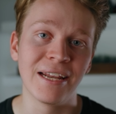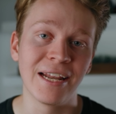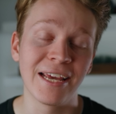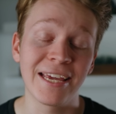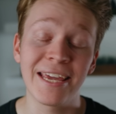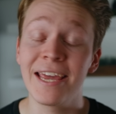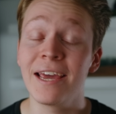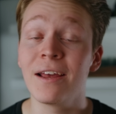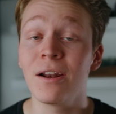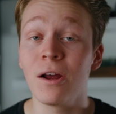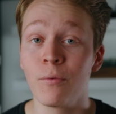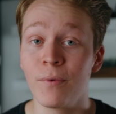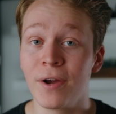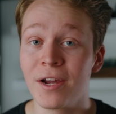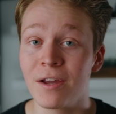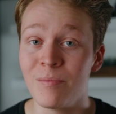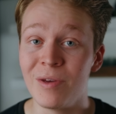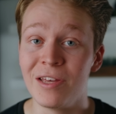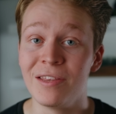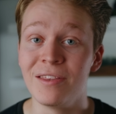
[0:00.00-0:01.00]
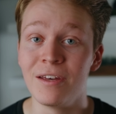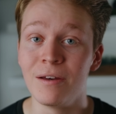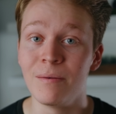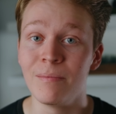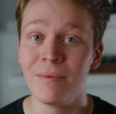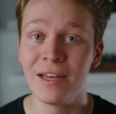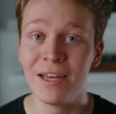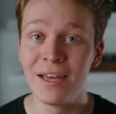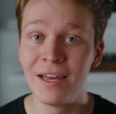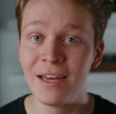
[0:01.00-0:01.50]
and I cannot recommend
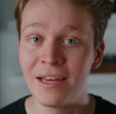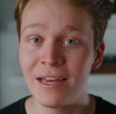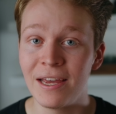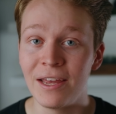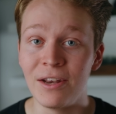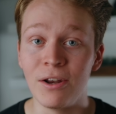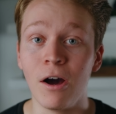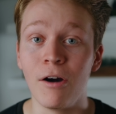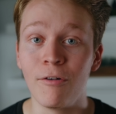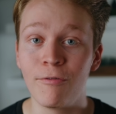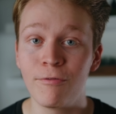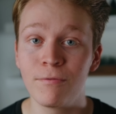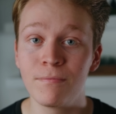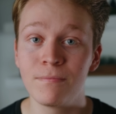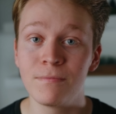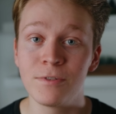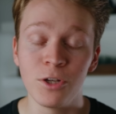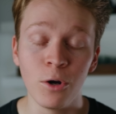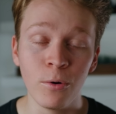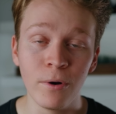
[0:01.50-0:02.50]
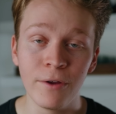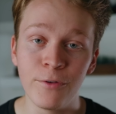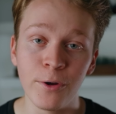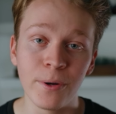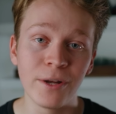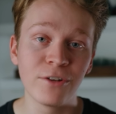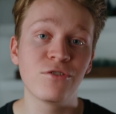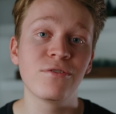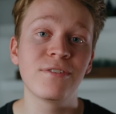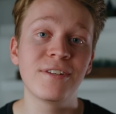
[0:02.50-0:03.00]
them enough. So if
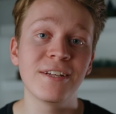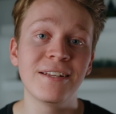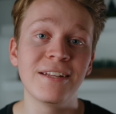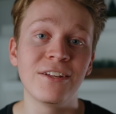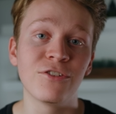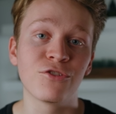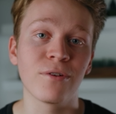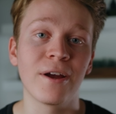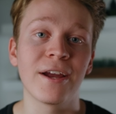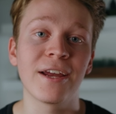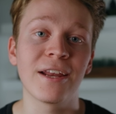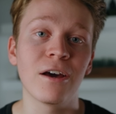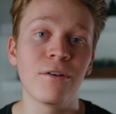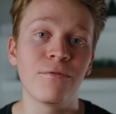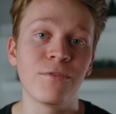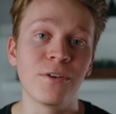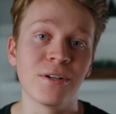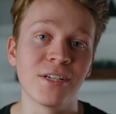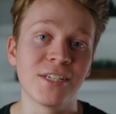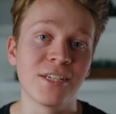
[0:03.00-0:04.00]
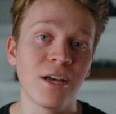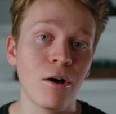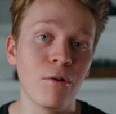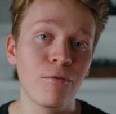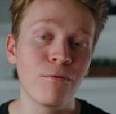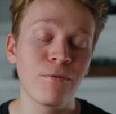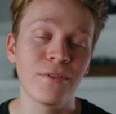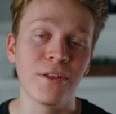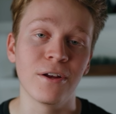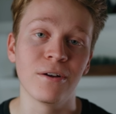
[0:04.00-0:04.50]
you're interested in trying it out for
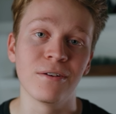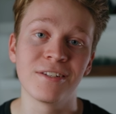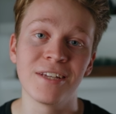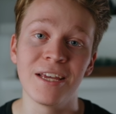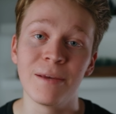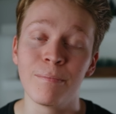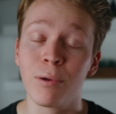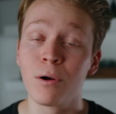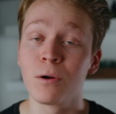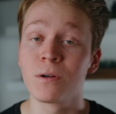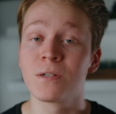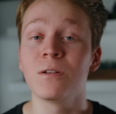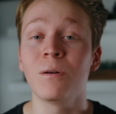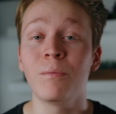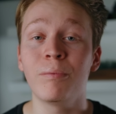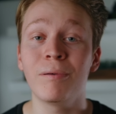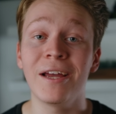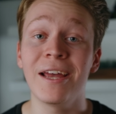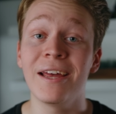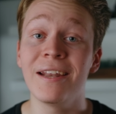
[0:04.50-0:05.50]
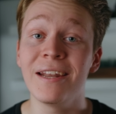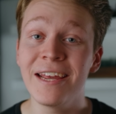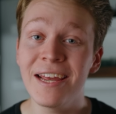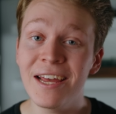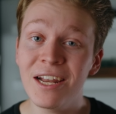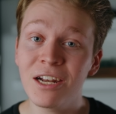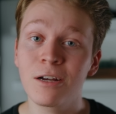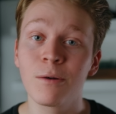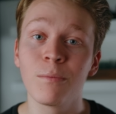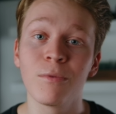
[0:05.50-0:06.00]
yourself, there's a personal plan
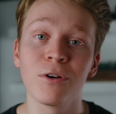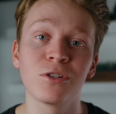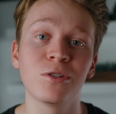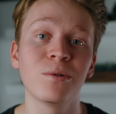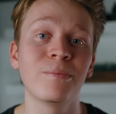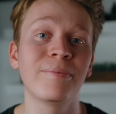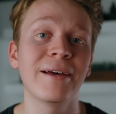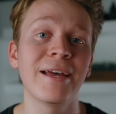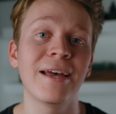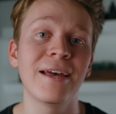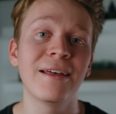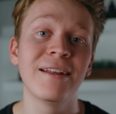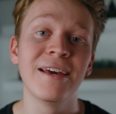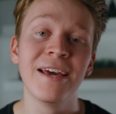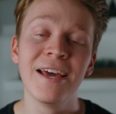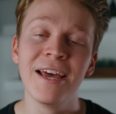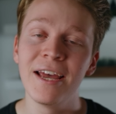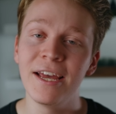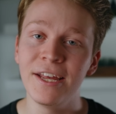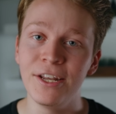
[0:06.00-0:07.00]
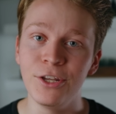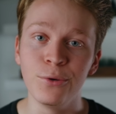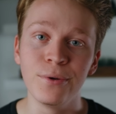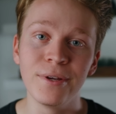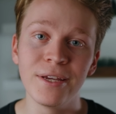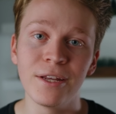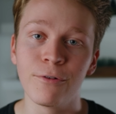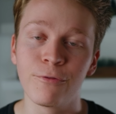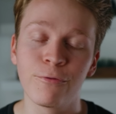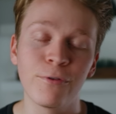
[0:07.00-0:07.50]
and a commercial plan, and you
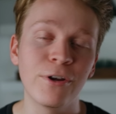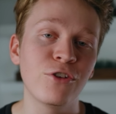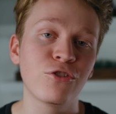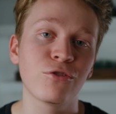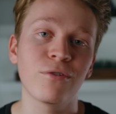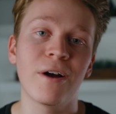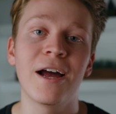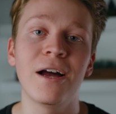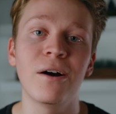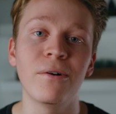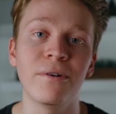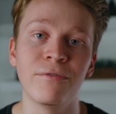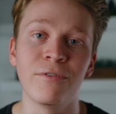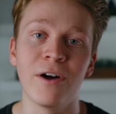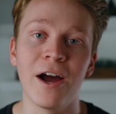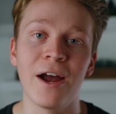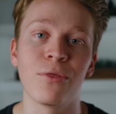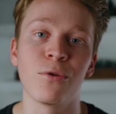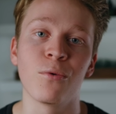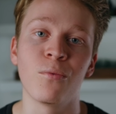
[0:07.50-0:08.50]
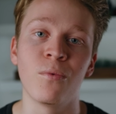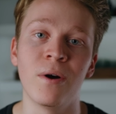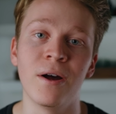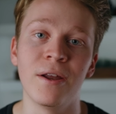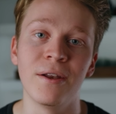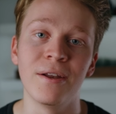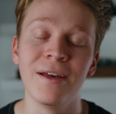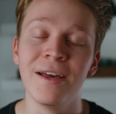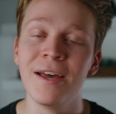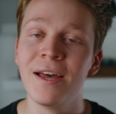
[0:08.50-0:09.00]
can get a free trial of either
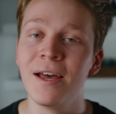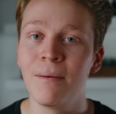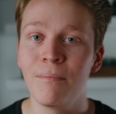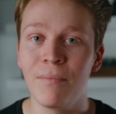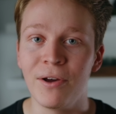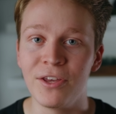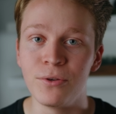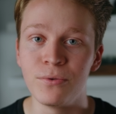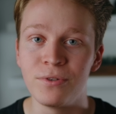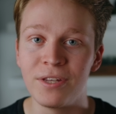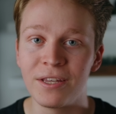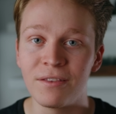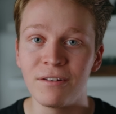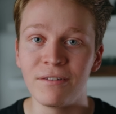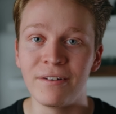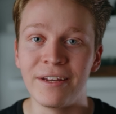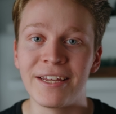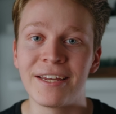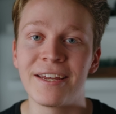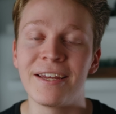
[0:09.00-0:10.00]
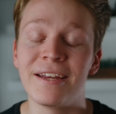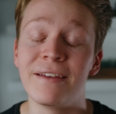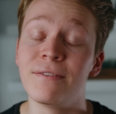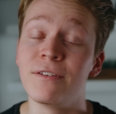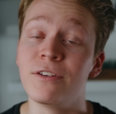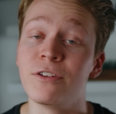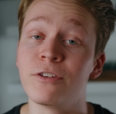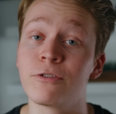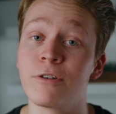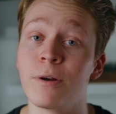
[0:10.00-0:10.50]
one by using the link in
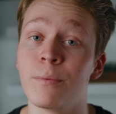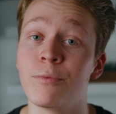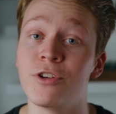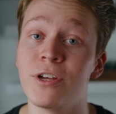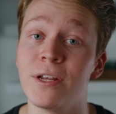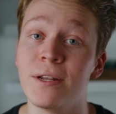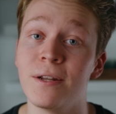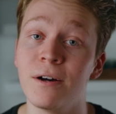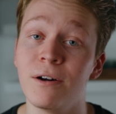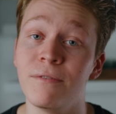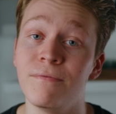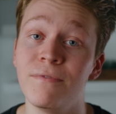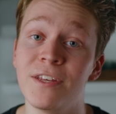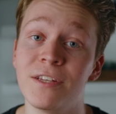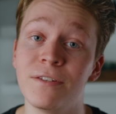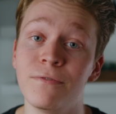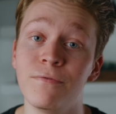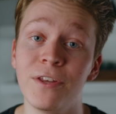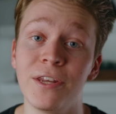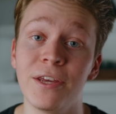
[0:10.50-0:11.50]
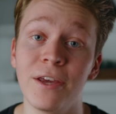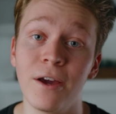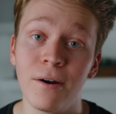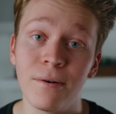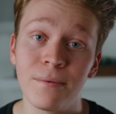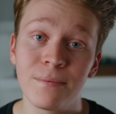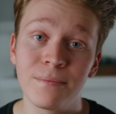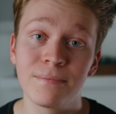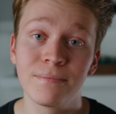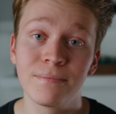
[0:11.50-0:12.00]
the description of this video. All